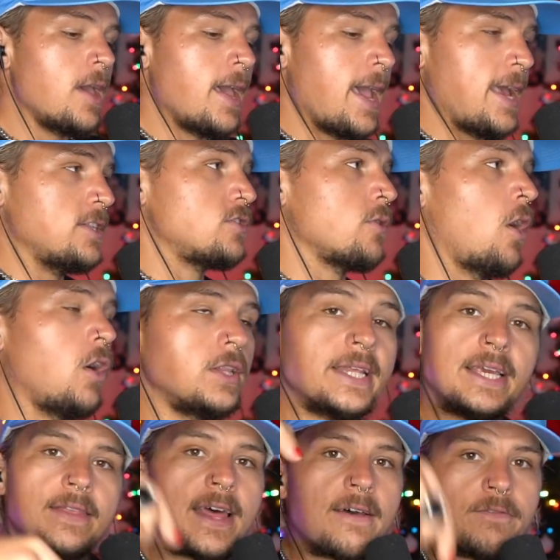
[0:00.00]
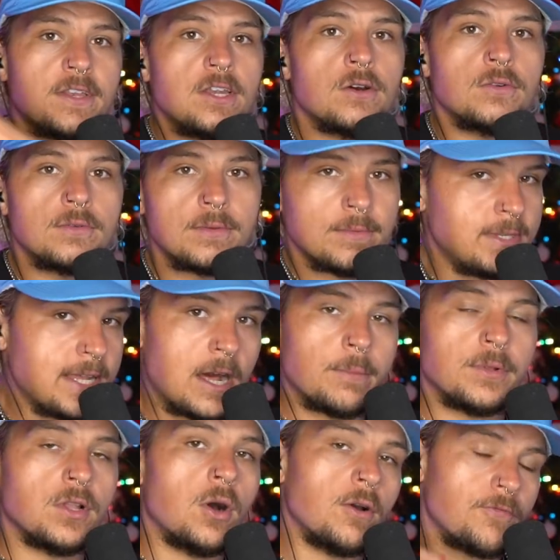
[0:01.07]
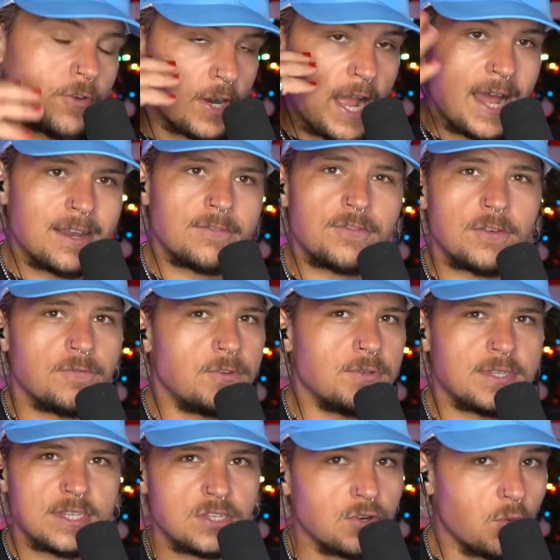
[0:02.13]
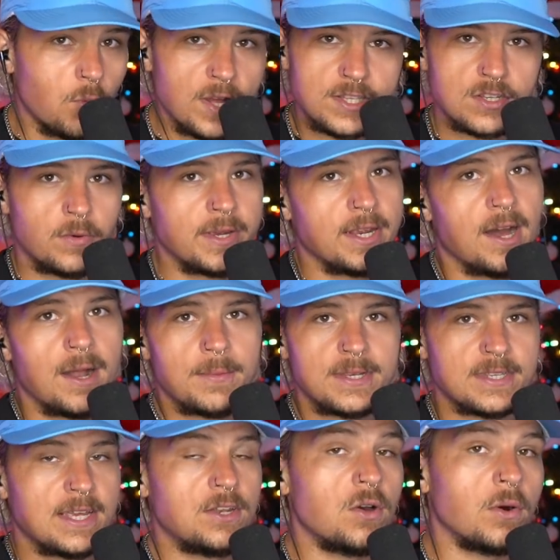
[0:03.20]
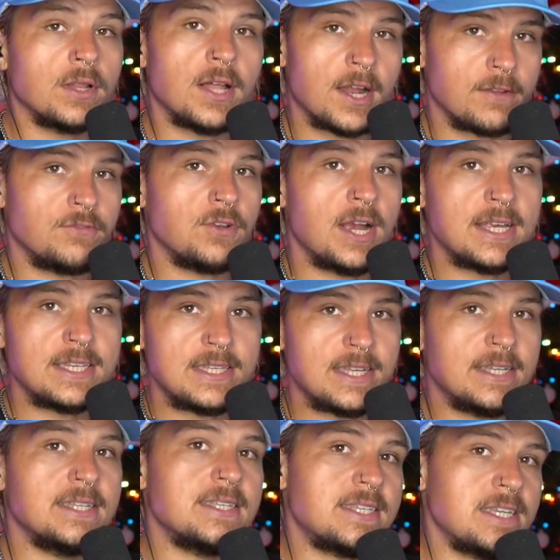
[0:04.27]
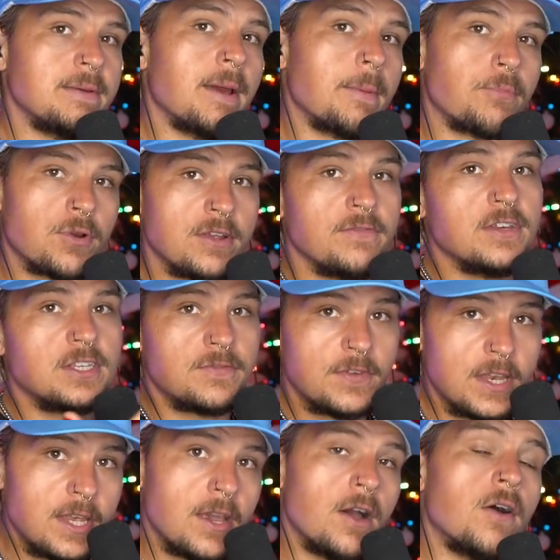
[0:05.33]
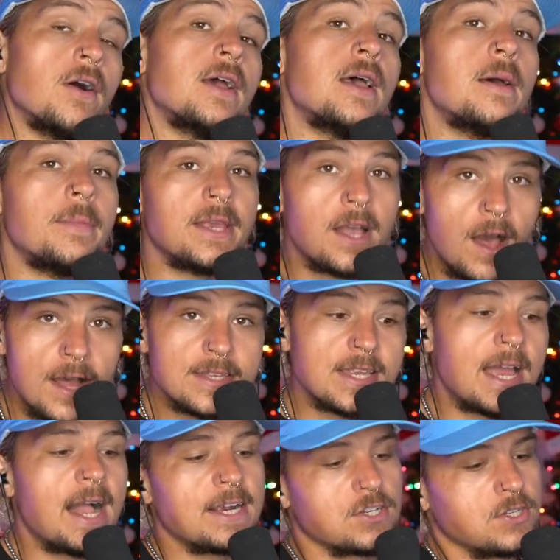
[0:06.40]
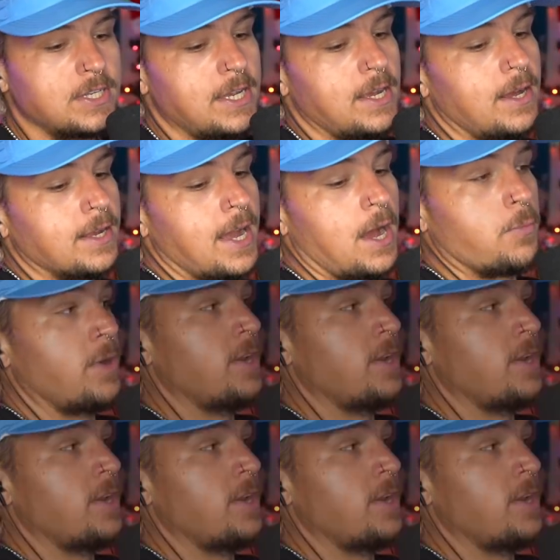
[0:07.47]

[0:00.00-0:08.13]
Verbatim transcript: And so I'll link that video down below if you're kind of confused as to what's going on, because I know a lot of you guys didn't see my previous video because I actually got rid